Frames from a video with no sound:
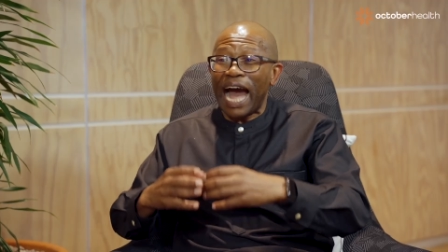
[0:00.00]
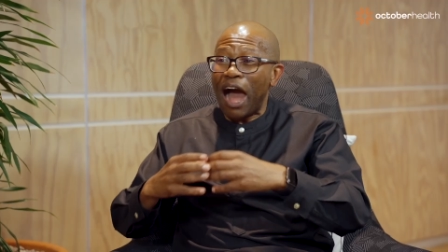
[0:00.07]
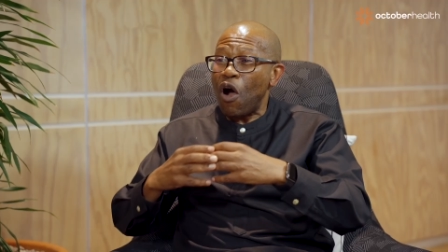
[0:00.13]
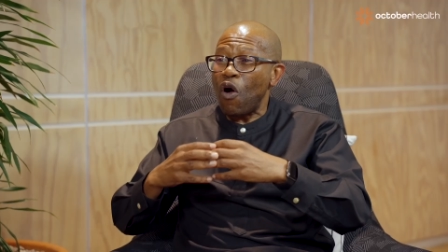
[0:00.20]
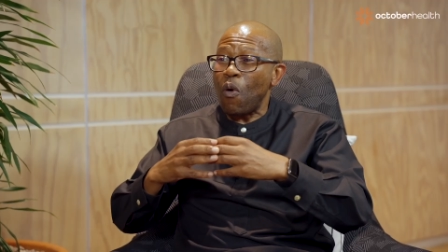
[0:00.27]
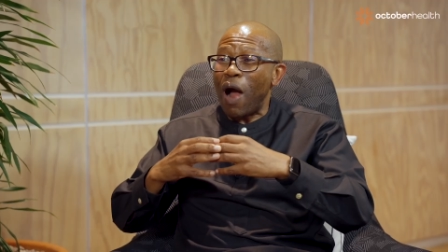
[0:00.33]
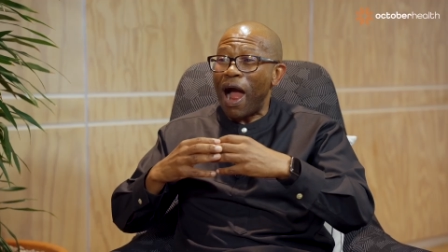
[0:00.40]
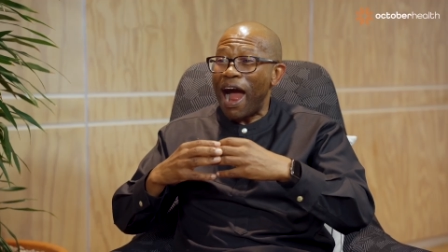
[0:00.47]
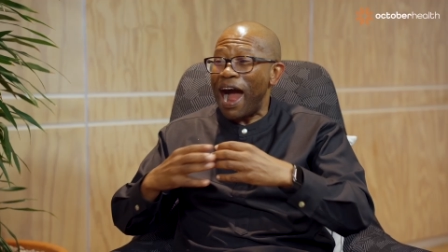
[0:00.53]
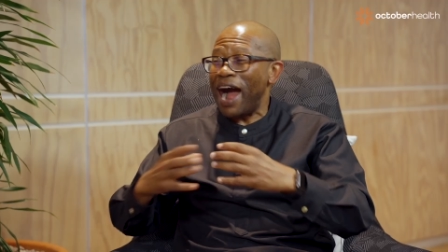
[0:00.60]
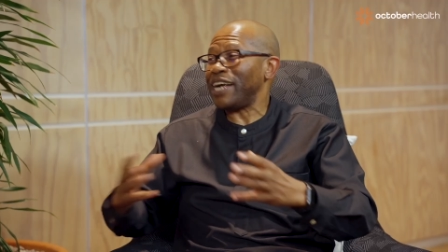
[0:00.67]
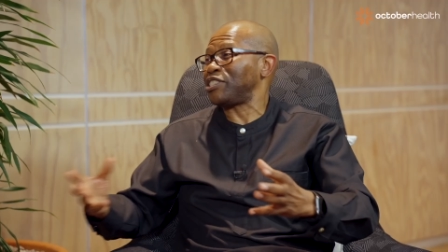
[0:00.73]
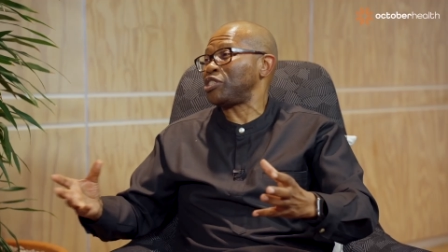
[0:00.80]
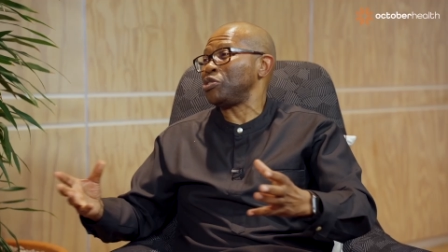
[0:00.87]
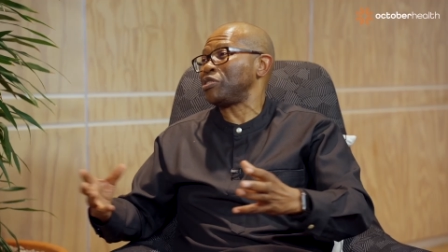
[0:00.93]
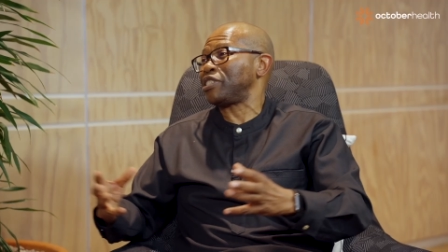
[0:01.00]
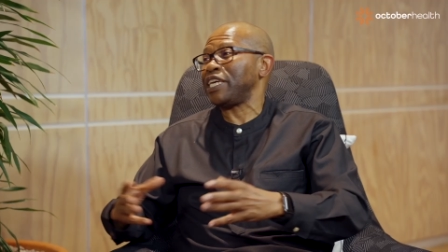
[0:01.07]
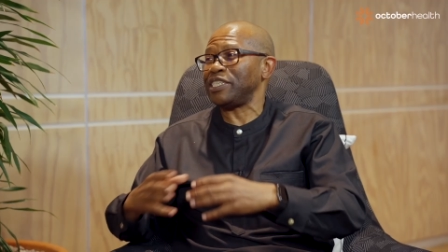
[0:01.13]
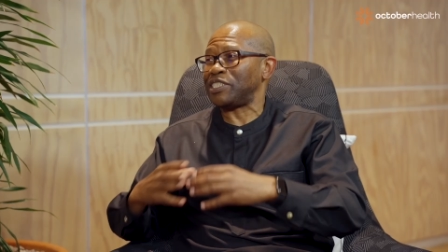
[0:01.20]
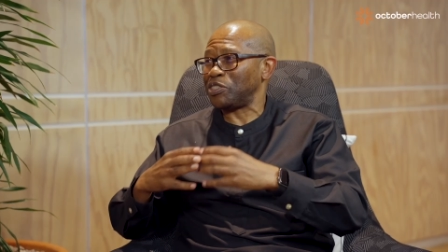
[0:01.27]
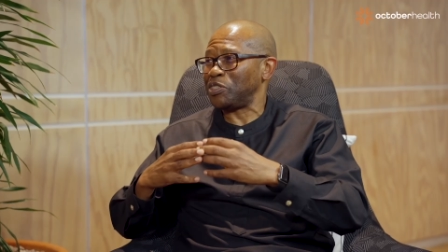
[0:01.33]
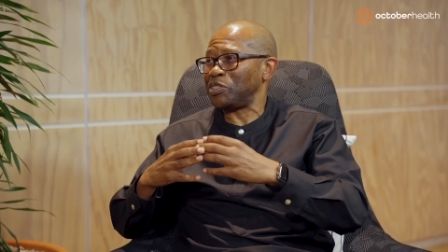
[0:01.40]
how hard you
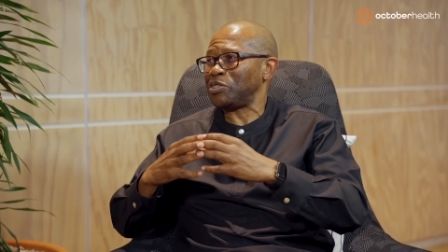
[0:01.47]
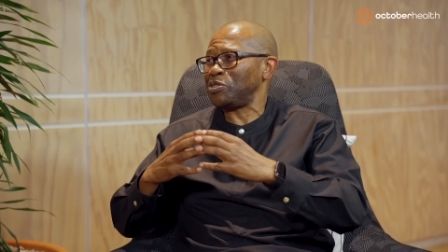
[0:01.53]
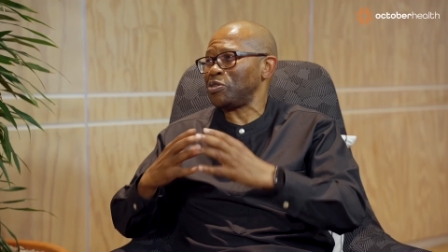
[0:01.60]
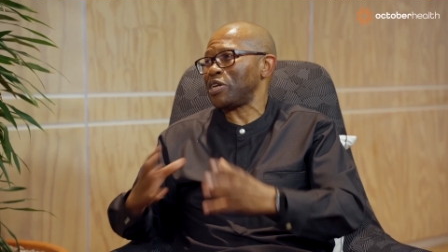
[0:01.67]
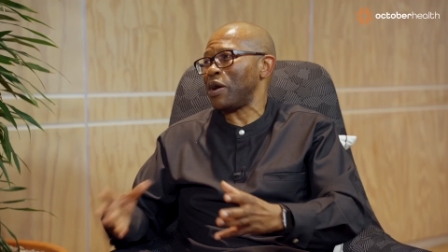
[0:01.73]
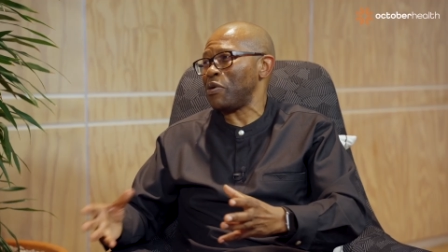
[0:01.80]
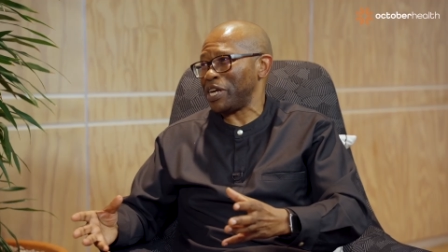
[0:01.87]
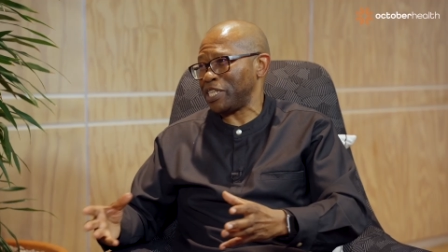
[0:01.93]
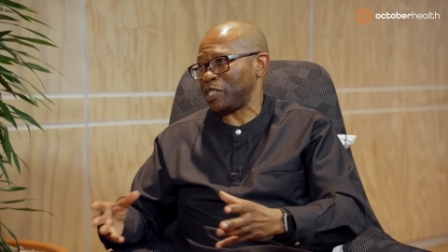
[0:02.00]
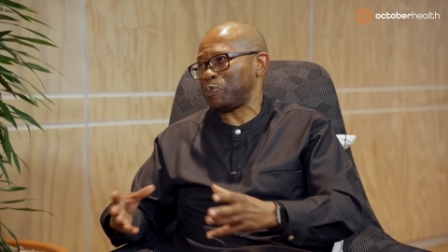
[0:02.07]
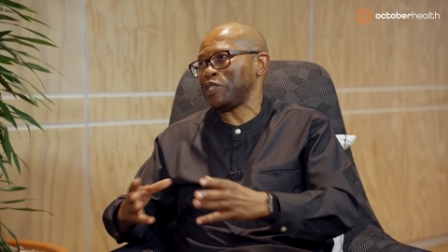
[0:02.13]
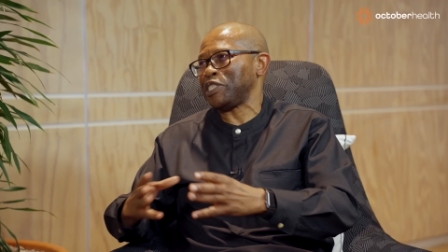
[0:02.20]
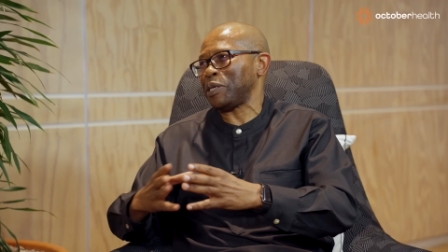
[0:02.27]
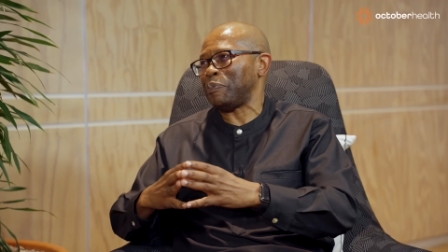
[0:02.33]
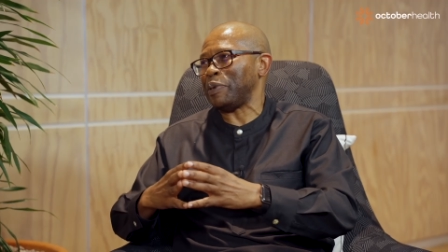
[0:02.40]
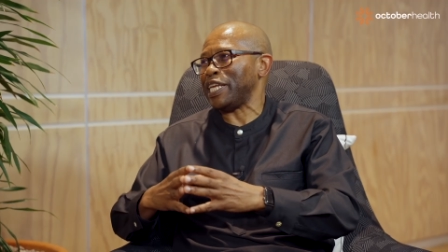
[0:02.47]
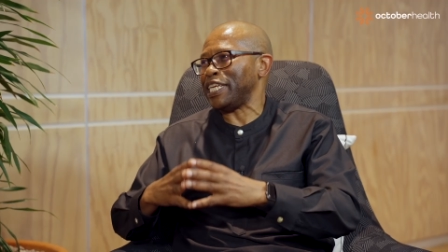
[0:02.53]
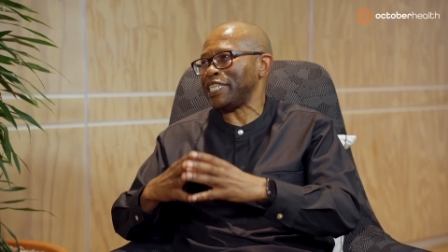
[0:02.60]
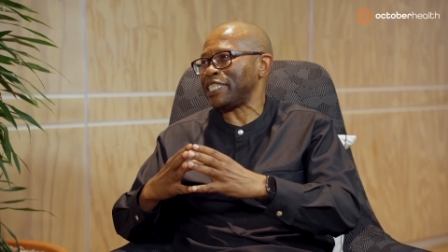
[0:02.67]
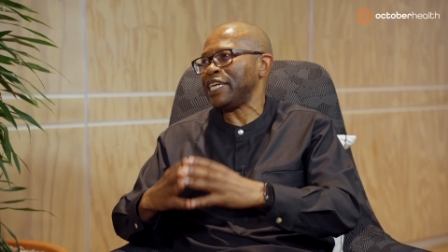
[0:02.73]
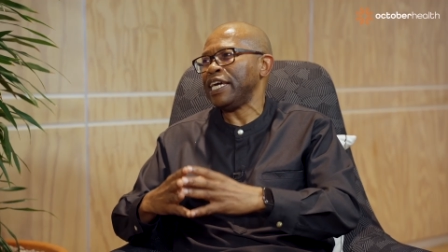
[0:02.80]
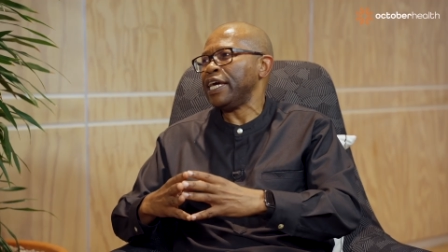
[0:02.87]
say it's not our
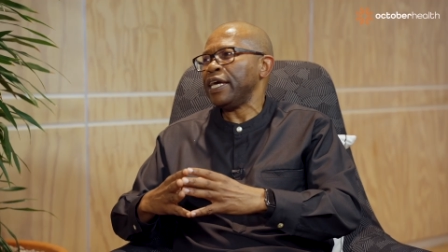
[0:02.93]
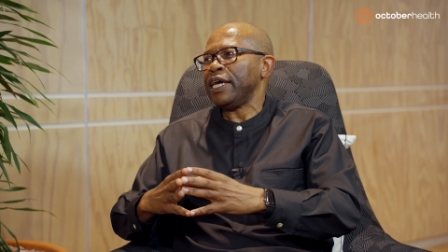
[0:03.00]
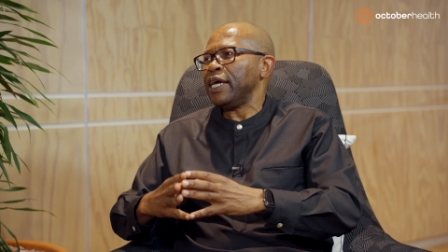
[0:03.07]
responsibility.